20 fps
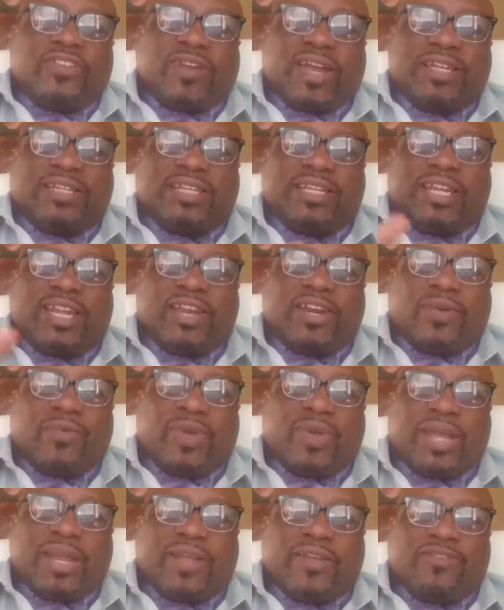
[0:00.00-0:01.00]
if they tried to
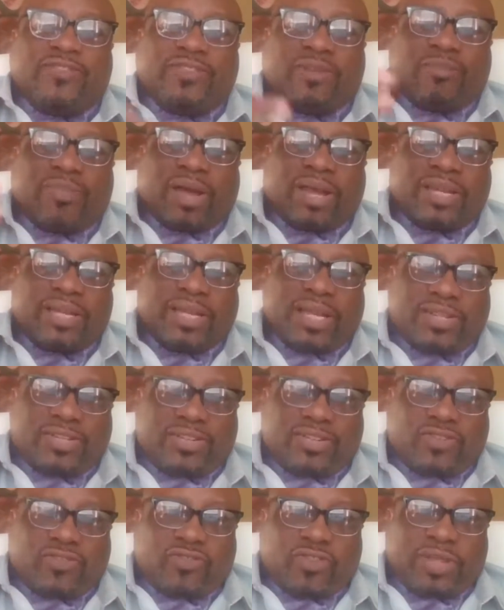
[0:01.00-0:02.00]
get away and have somebody
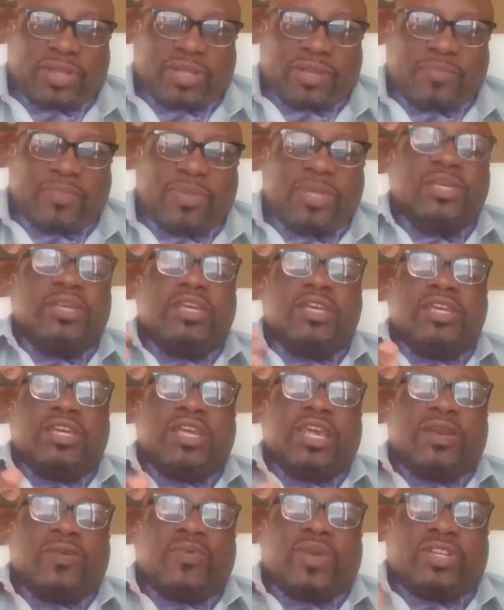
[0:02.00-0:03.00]
else to treat them,
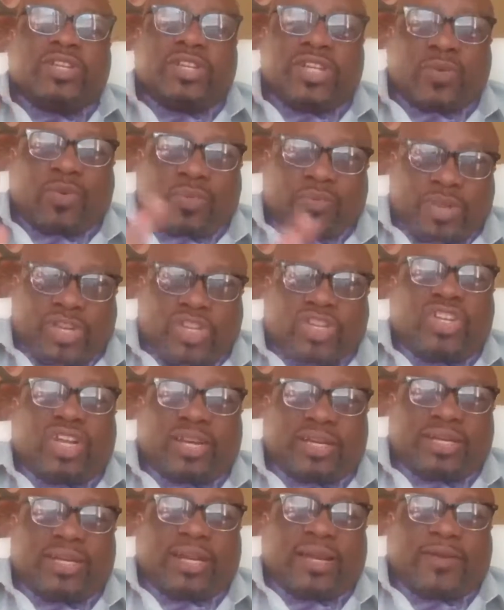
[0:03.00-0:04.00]
in which they will be
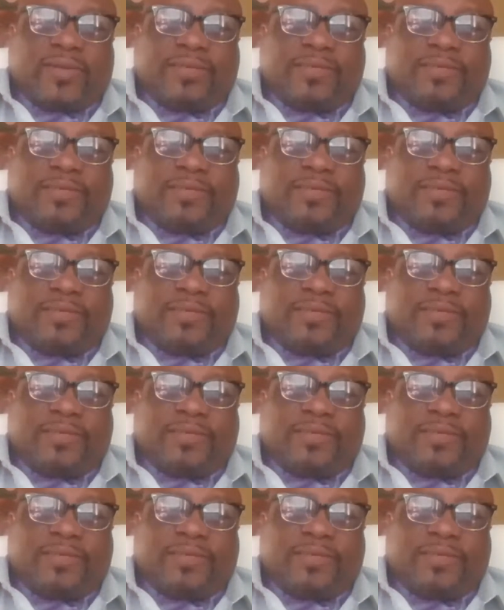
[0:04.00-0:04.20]
shut